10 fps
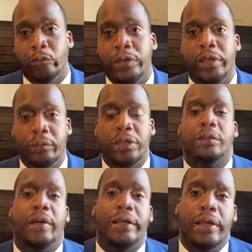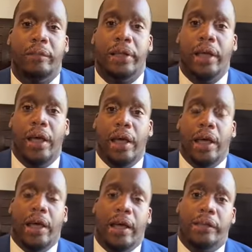we're dealing with this pandemic,
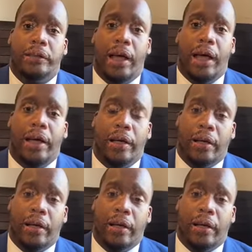is that